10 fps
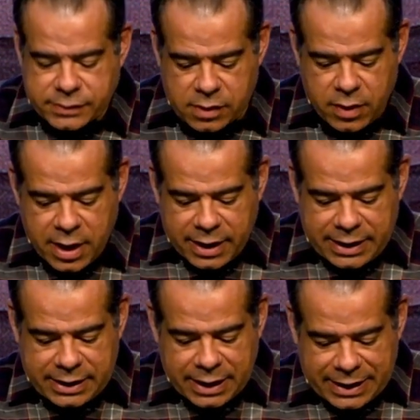So
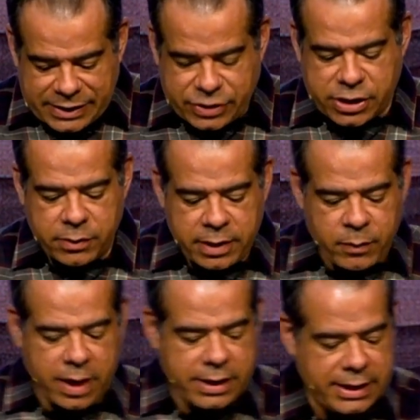he, he's doing
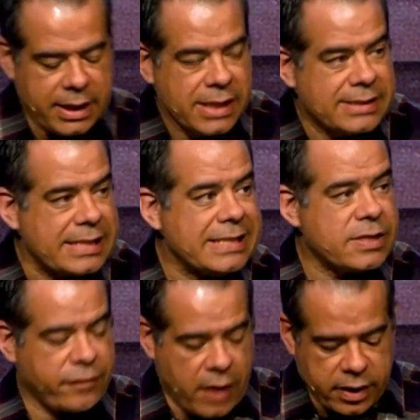what he sees
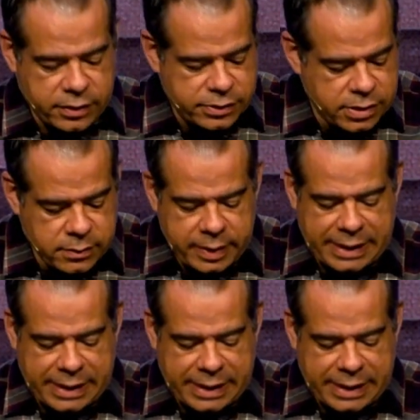the Father doing.